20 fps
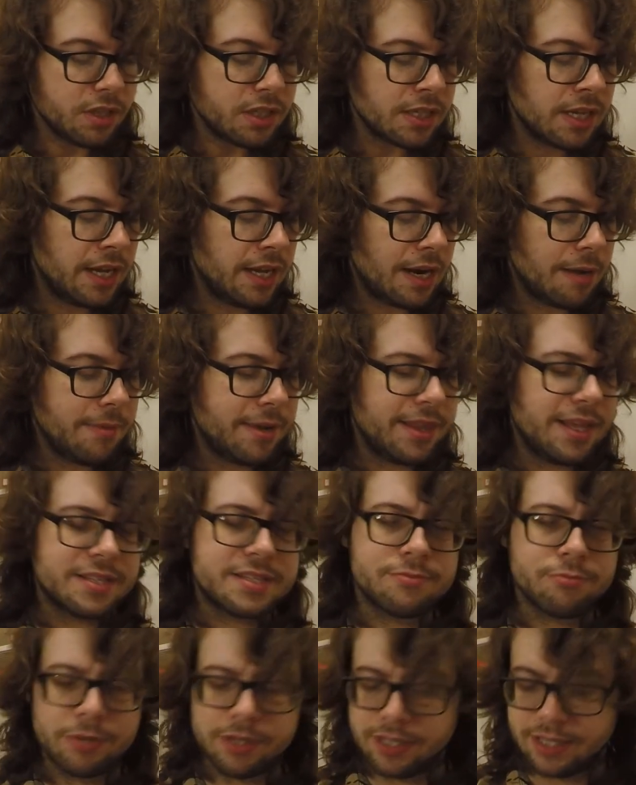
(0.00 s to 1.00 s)
And I mean,
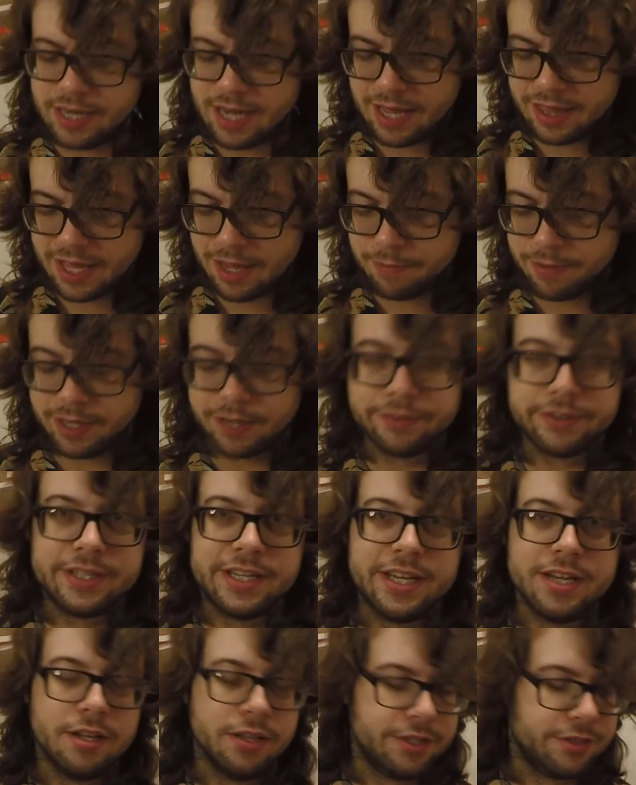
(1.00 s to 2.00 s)
that's really not that big of a
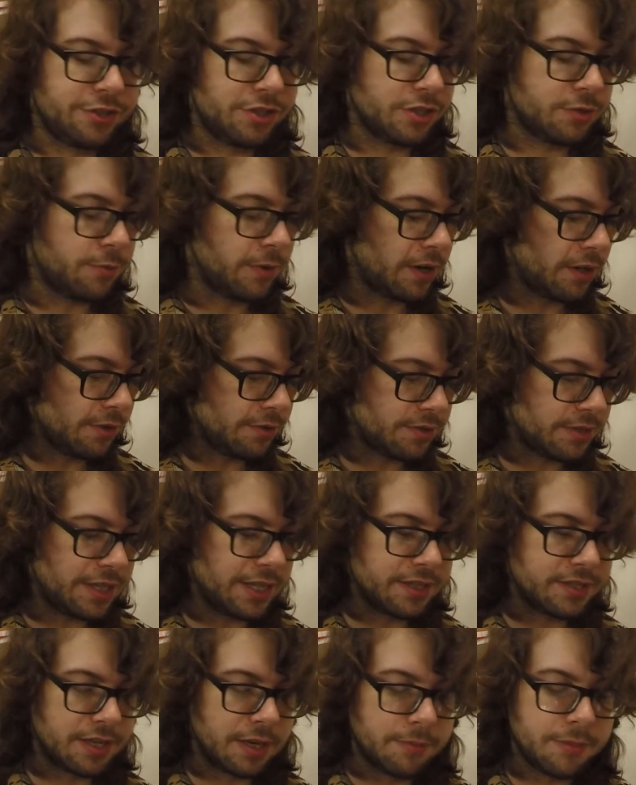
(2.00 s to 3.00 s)
deal. It's just one of those
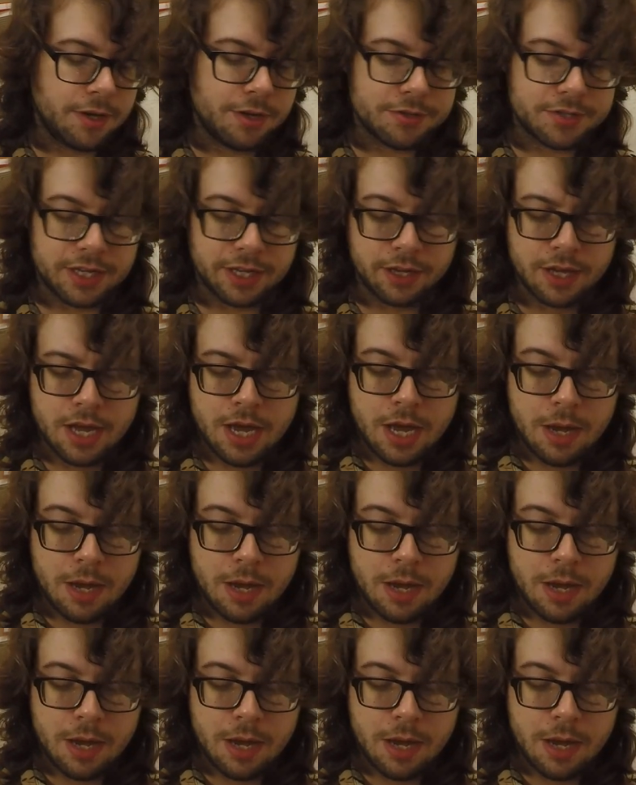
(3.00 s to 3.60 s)
things that I'm noticing.